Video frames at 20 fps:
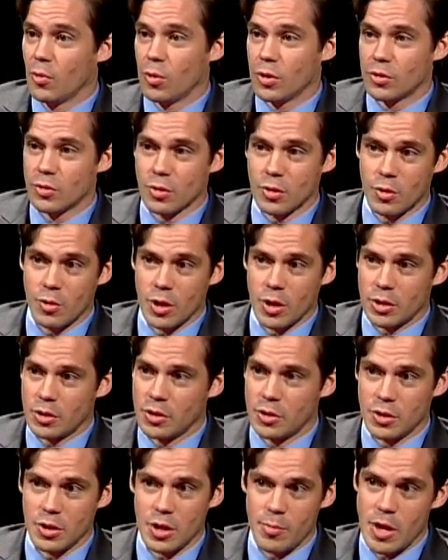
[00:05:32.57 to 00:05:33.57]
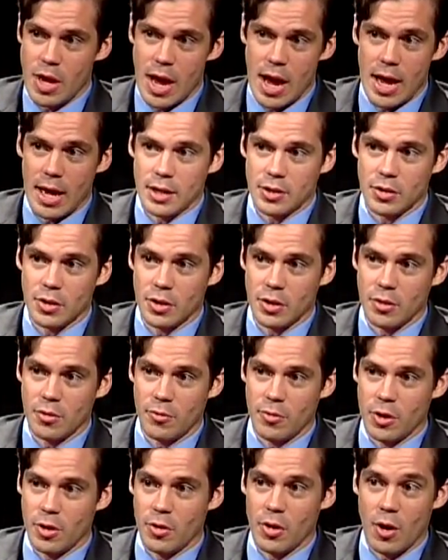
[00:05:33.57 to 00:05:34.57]
what sort of questions should I be asking
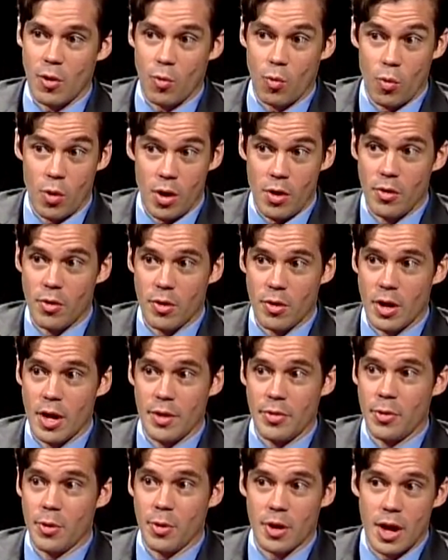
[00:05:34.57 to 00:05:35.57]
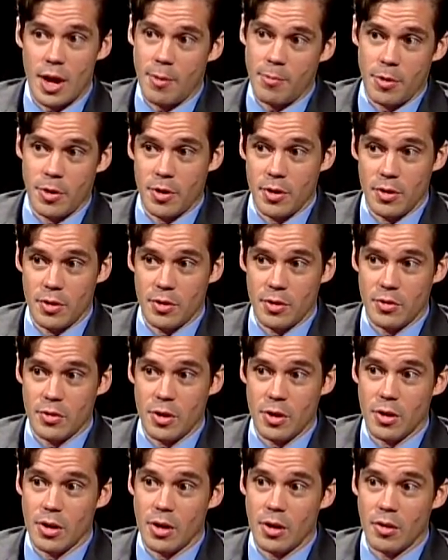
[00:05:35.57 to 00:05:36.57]
to figure out whether or not they're competent in
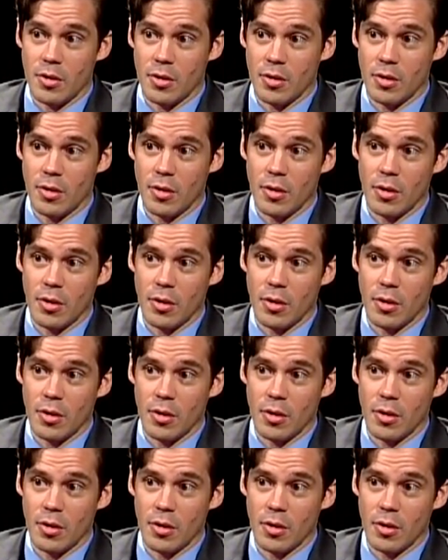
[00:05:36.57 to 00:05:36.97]
this area?